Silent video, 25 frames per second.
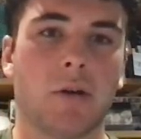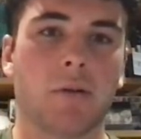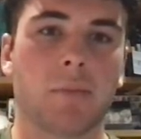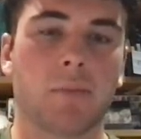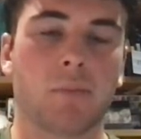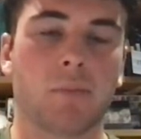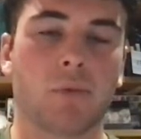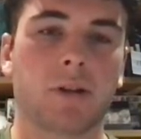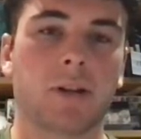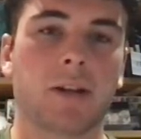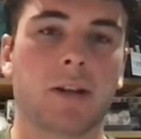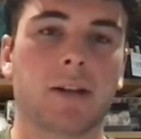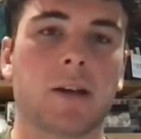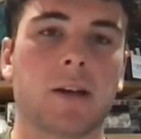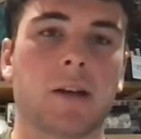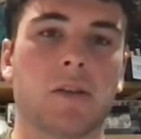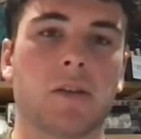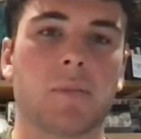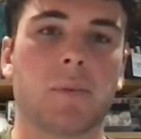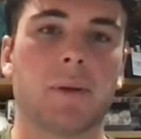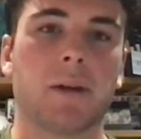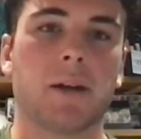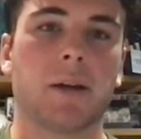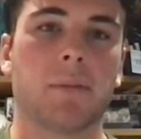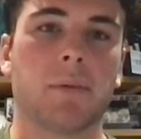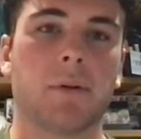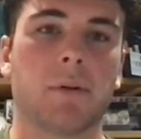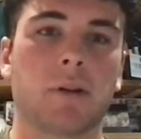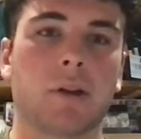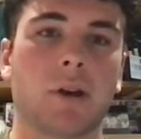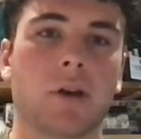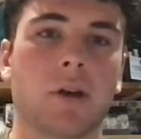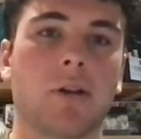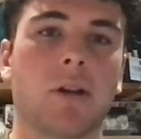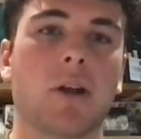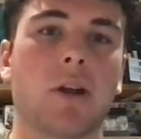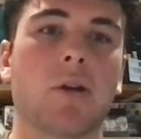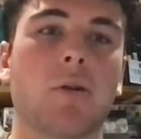bring that line speed up, go
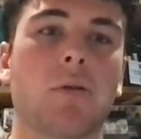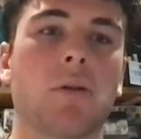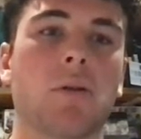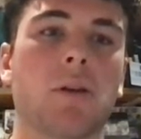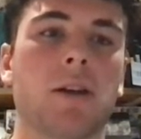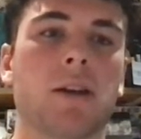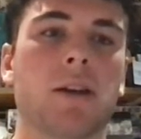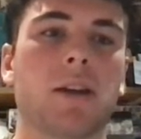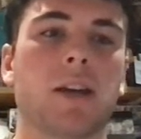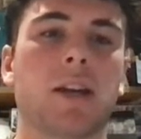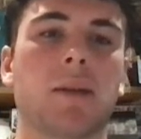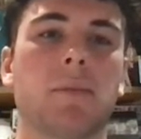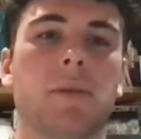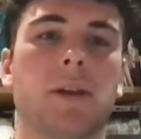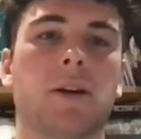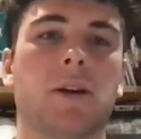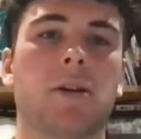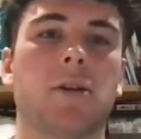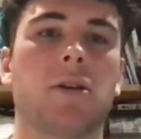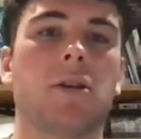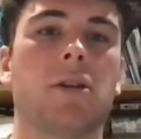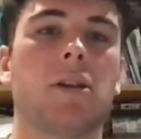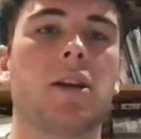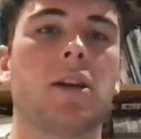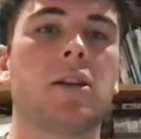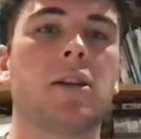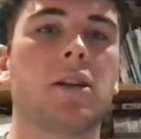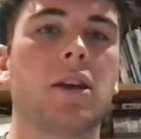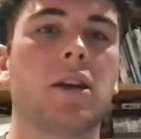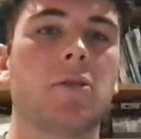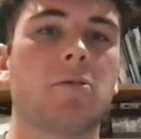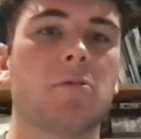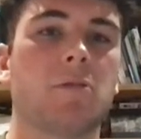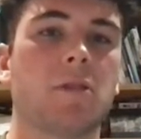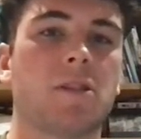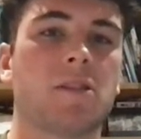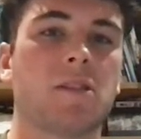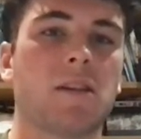low, get them down early, and
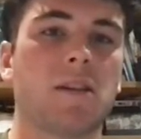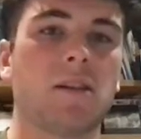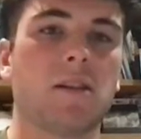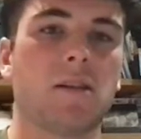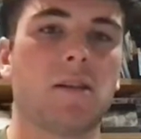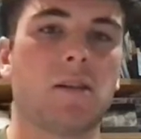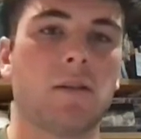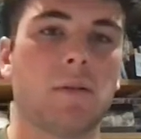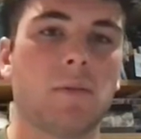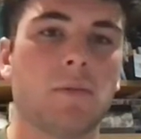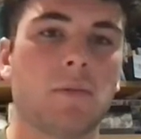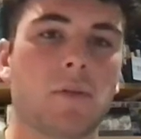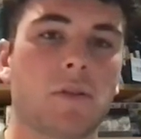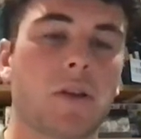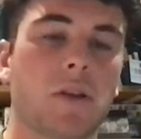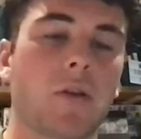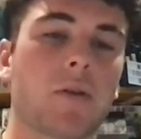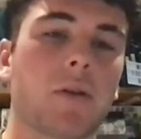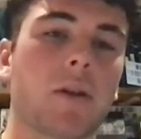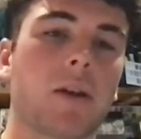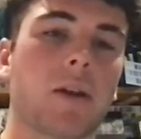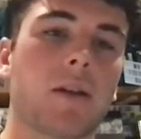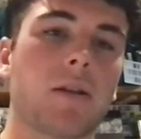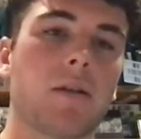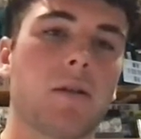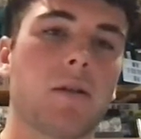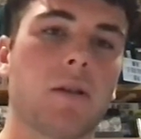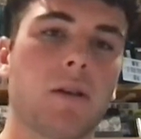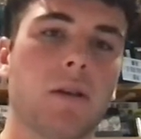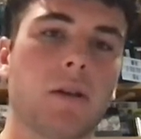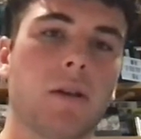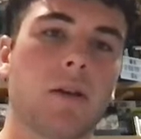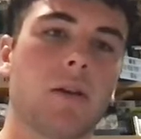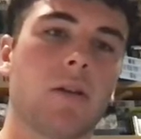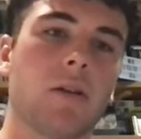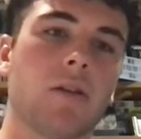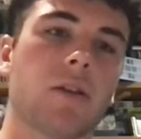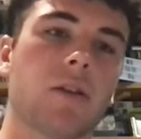reset. Just go again.
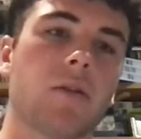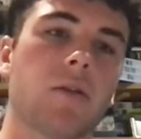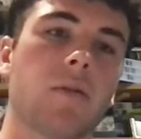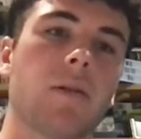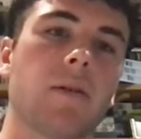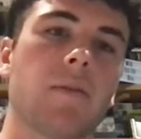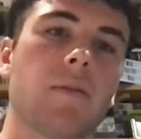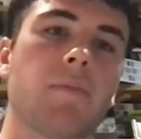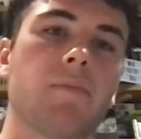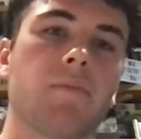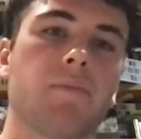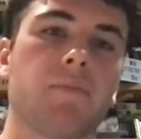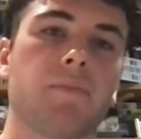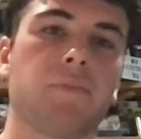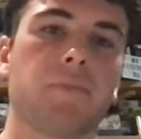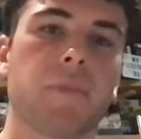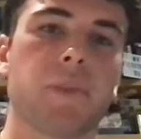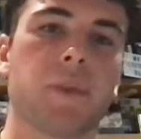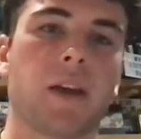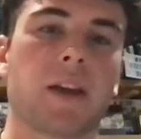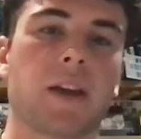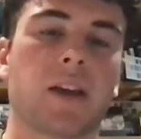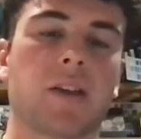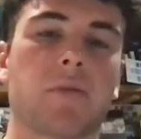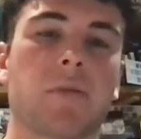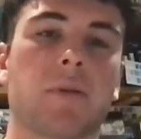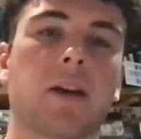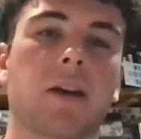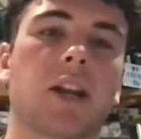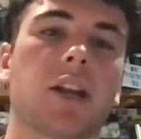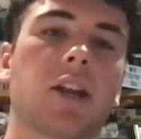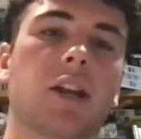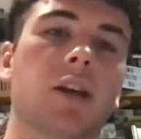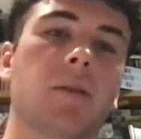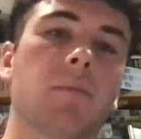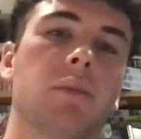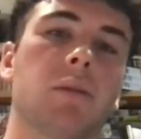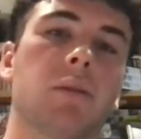So I guess we kind
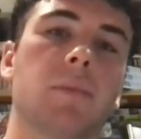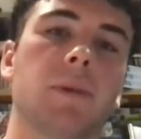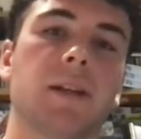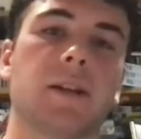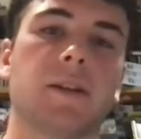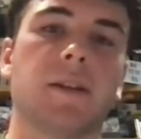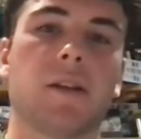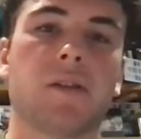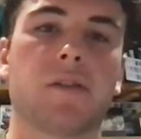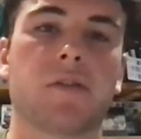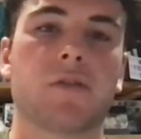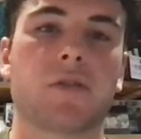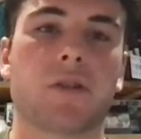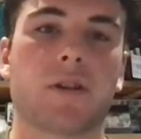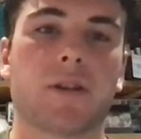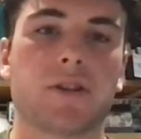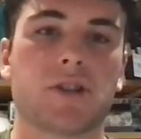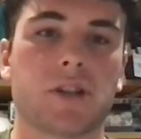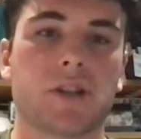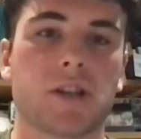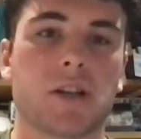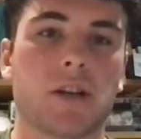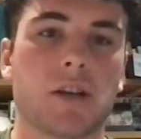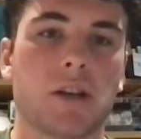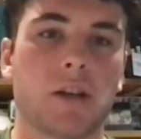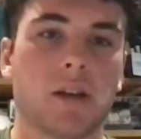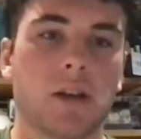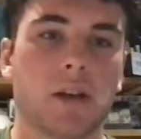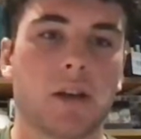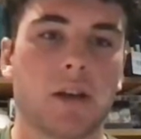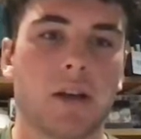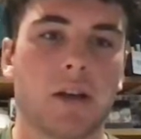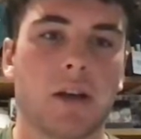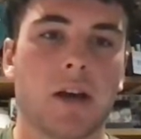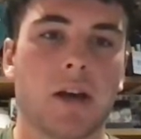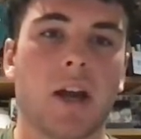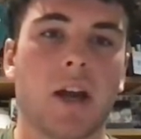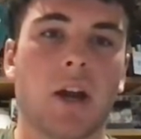of implemented that strategy,
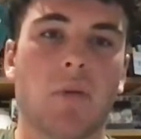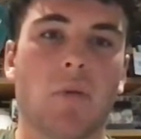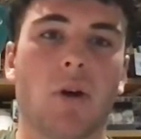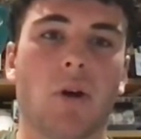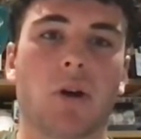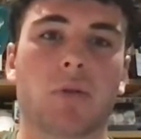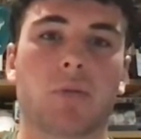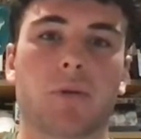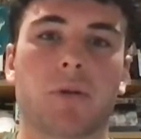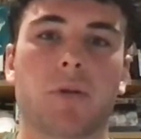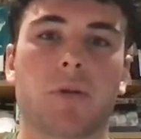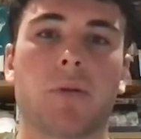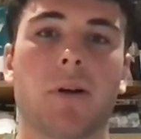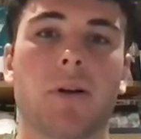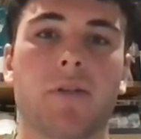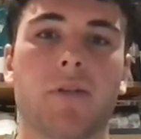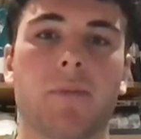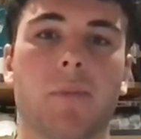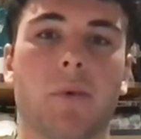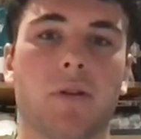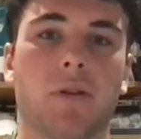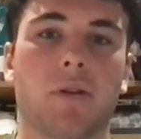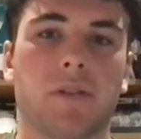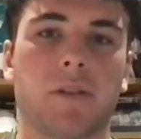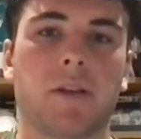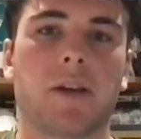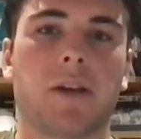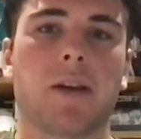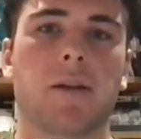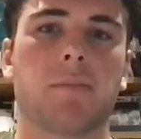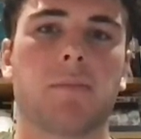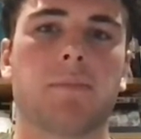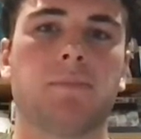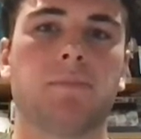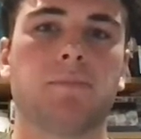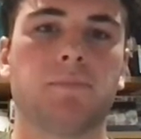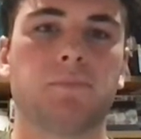and it worked pretty well for most of the game.